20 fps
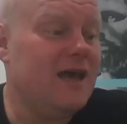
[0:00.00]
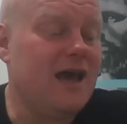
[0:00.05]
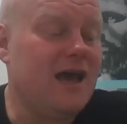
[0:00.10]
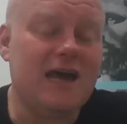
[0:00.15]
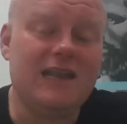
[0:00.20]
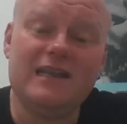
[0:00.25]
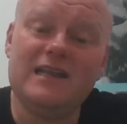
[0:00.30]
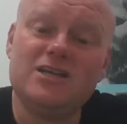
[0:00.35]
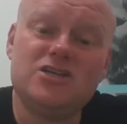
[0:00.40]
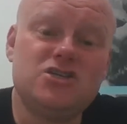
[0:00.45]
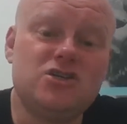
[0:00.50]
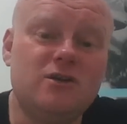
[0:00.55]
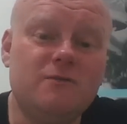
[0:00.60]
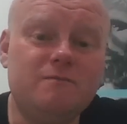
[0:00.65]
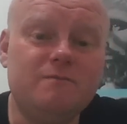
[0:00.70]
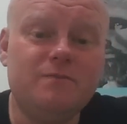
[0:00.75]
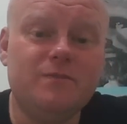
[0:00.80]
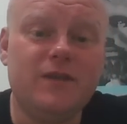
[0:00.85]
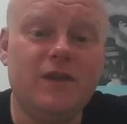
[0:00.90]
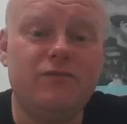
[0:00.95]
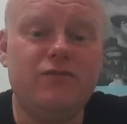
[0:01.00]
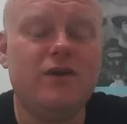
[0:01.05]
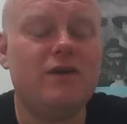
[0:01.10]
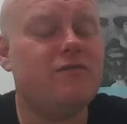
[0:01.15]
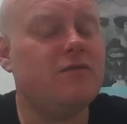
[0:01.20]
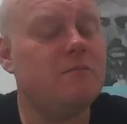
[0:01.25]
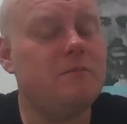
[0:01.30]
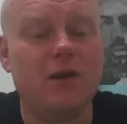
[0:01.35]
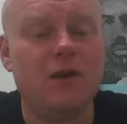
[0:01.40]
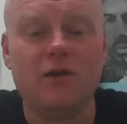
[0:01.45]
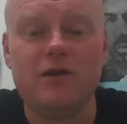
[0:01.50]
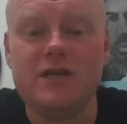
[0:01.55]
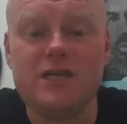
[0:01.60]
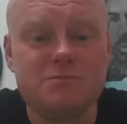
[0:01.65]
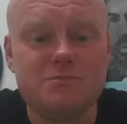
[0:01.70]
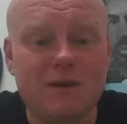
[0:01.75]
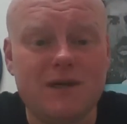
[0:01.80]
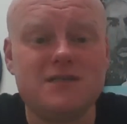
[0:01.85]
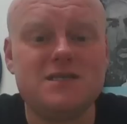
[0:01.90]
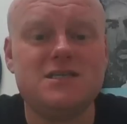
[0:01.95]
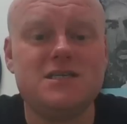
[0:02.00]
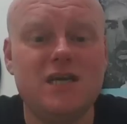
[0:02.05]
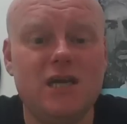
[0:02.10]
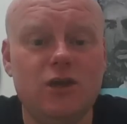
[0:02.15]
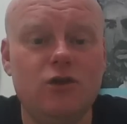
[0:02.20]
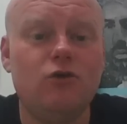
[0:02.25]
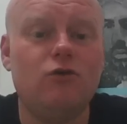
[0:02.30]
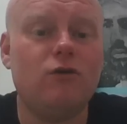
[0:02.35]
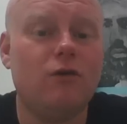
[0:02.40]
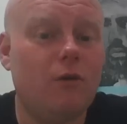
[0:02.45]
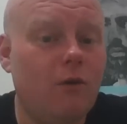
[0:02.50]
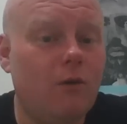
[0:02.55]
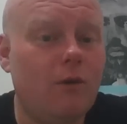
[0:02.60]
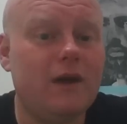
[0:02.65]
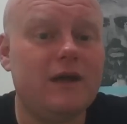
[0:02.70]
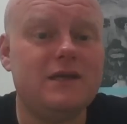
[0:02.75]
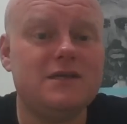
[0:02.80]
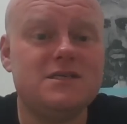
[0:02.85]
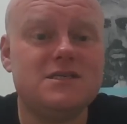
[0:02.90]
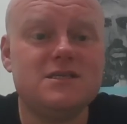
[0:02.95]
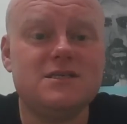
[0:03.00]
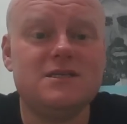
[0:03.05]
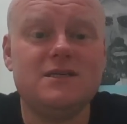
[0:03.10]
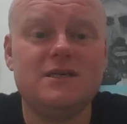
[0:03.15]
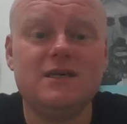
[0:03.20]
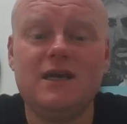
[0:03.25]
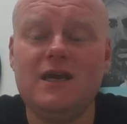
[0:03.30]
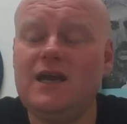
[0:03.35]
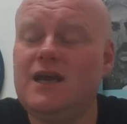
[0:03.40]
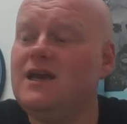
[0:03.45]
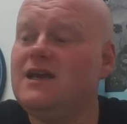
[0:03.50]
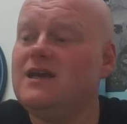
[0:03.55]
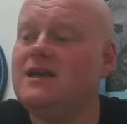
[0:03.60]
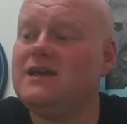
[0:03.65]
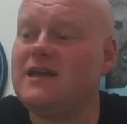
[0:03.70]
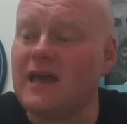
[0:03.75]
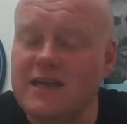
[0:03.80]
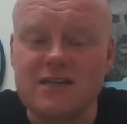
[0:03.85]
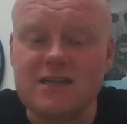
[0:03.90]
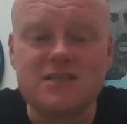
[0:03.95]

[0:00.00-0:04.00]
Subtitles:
And listen, if you haven't been on these Man City Euroways, get